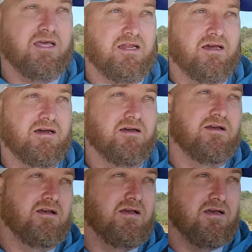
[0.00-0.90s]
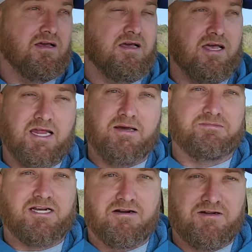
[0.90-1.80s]
And
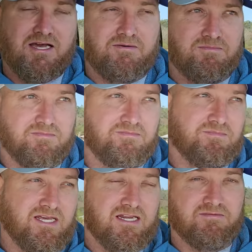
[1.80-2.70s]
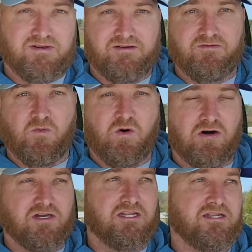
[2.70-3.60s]
I'm tired of not being able to even
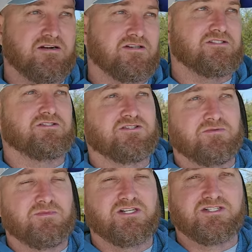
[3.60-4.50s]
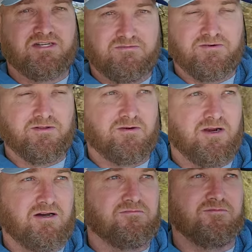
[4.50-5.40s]
walk in there because there's so much stuff on the
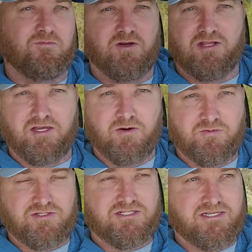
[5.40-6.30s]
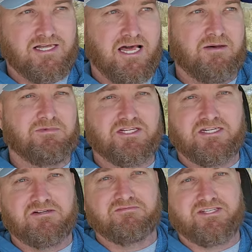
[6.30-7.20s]
ground from where the goats climb the
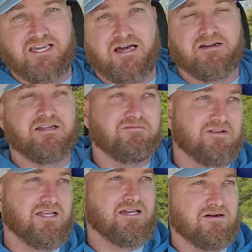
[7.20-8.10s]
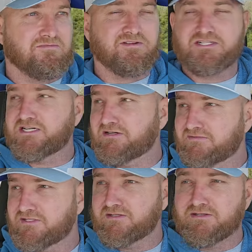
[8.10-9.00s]
shelves and knock everything off the
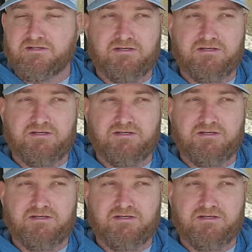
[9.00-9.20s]
shelves.